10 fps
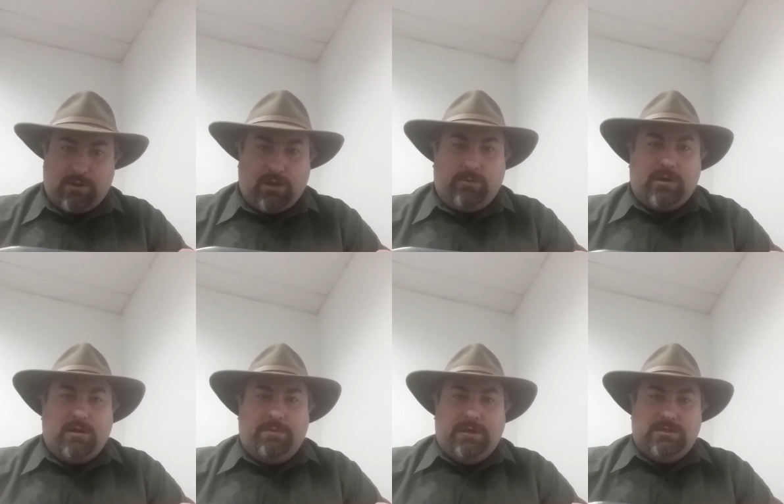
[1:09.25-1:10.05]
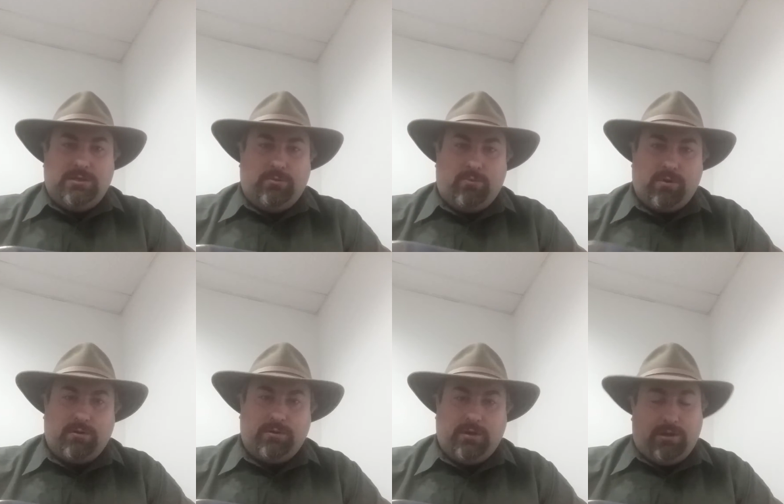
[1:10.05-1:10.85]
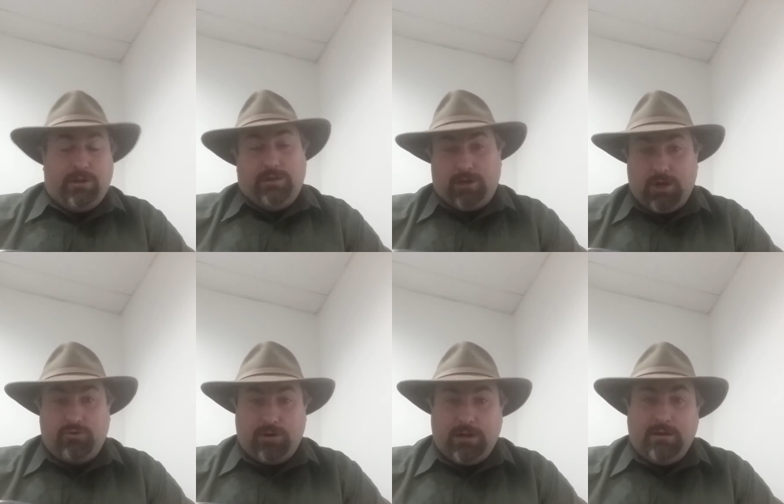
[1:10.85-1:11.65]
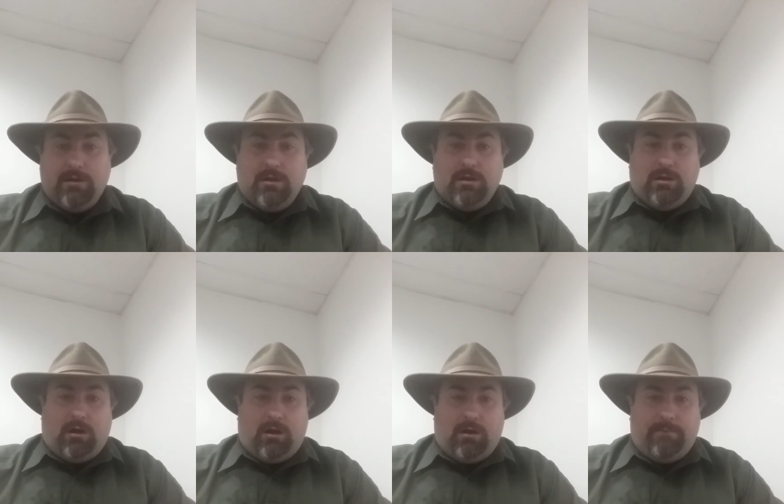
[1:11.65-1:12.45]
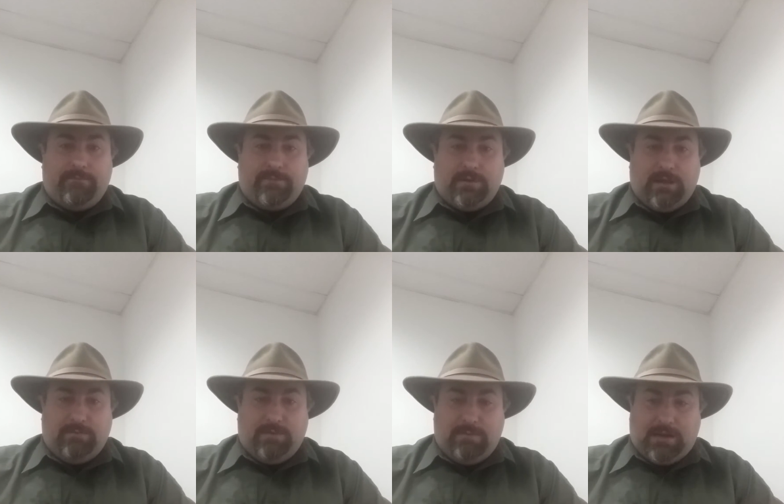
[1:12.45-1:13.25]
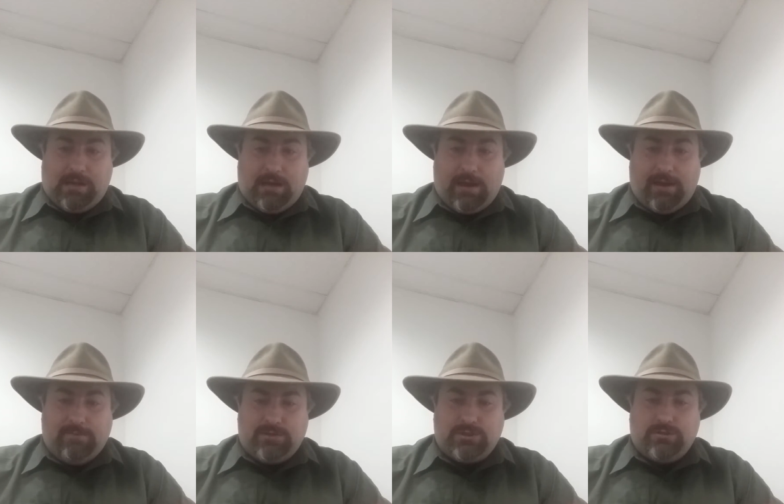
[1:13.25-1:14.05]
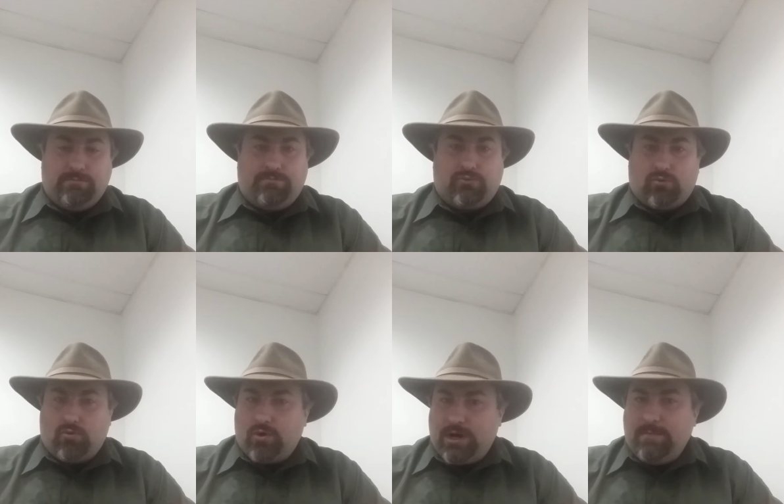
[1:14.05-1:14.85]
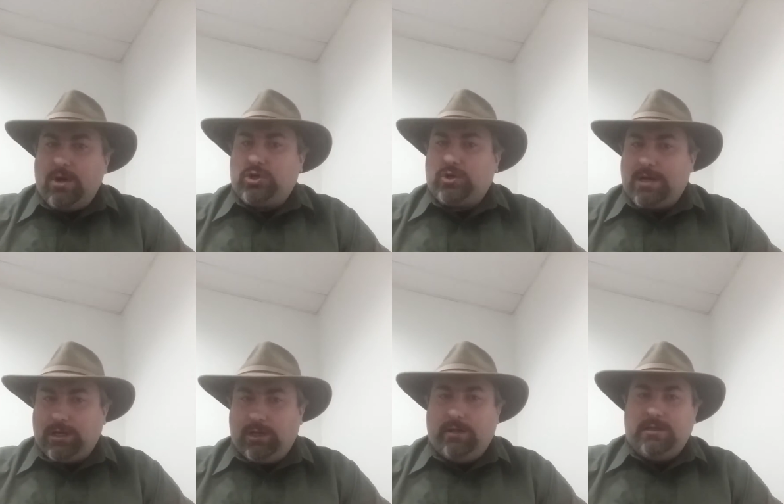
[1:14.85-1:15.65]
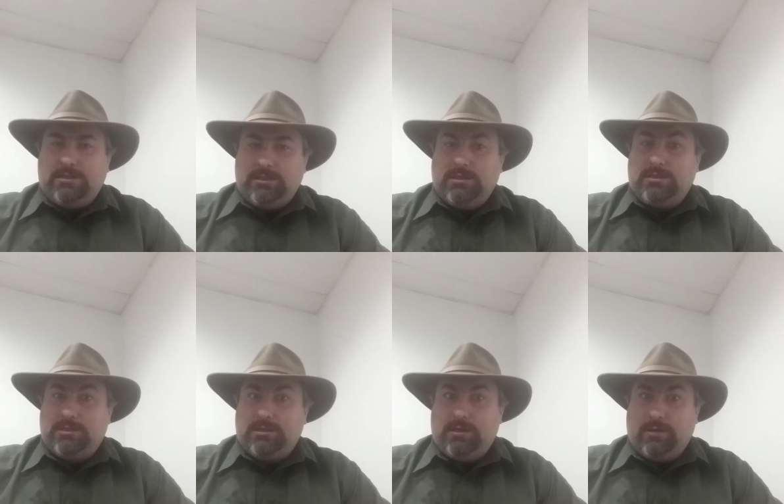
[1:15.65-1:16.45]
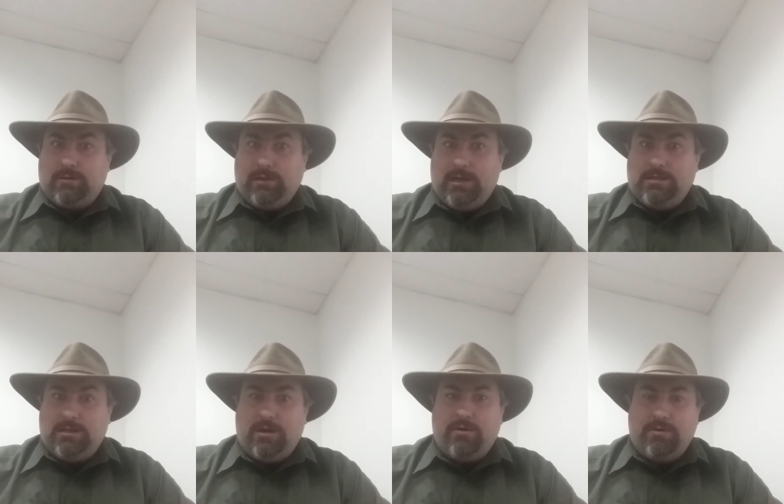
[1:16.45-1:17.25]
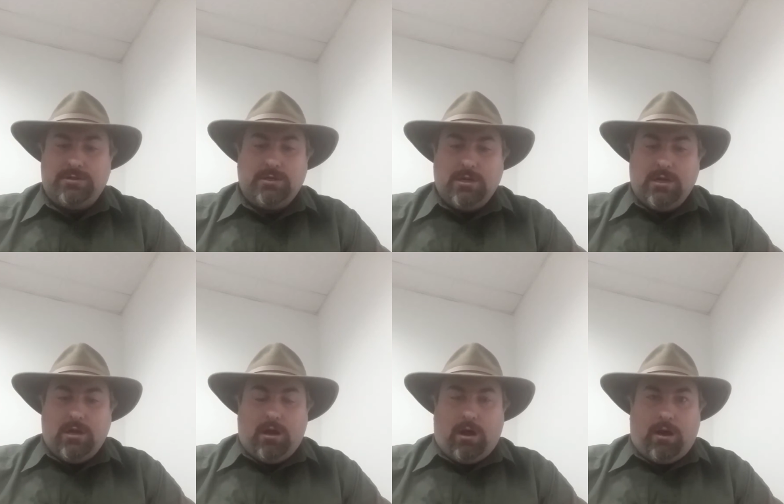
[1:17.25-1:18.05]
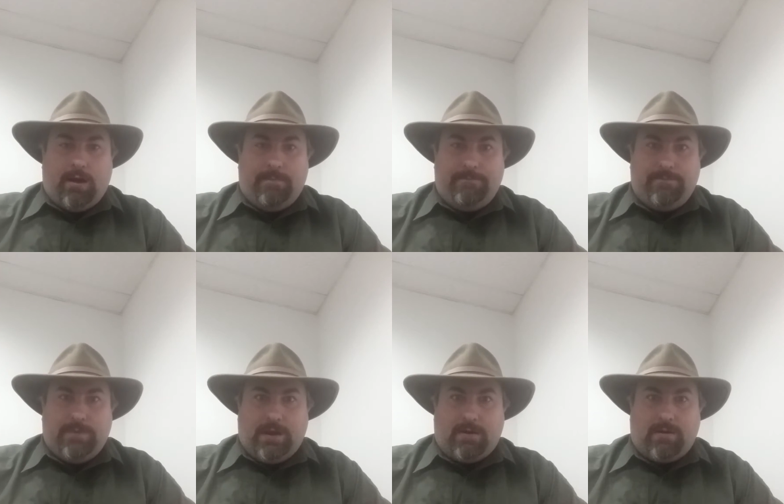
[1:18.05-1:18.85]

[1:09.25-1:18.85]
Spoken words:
cutlery companies in the world, in the country. They've been making knives pretty much regularly since the early 1800s. I'm